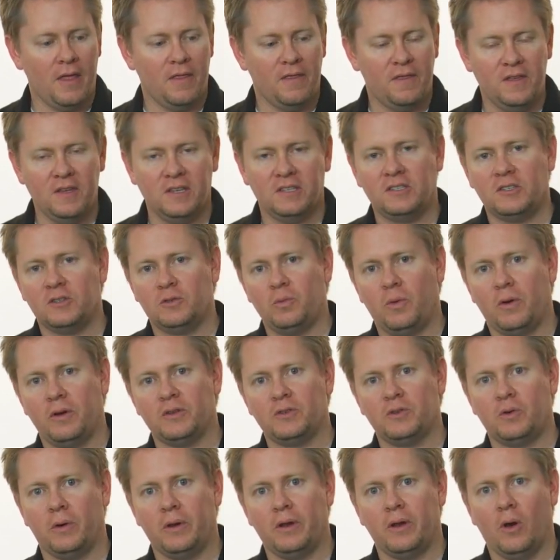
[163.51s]
This is what
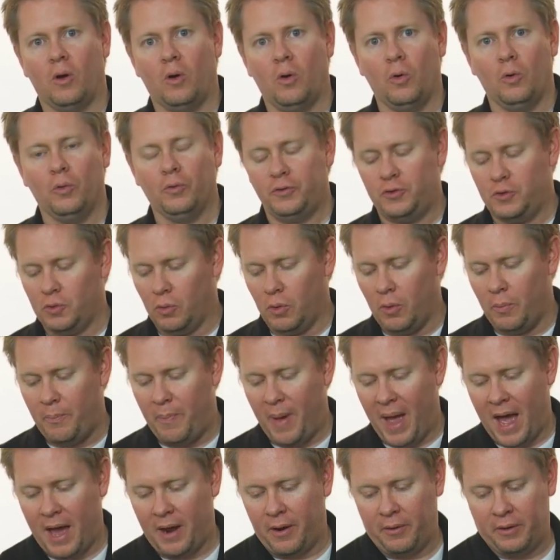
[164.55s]
is going to hold your
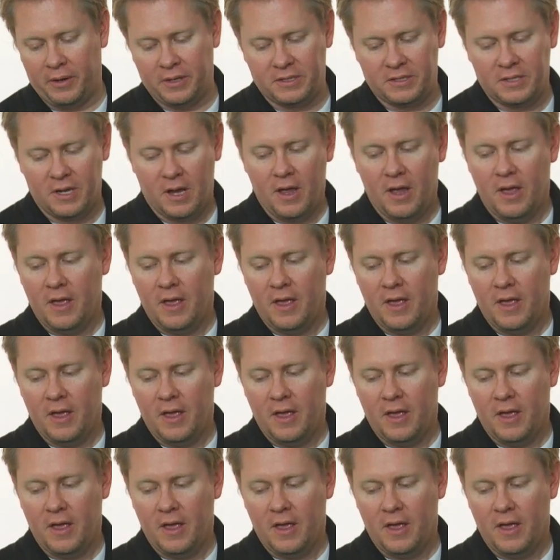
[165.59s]
batteries.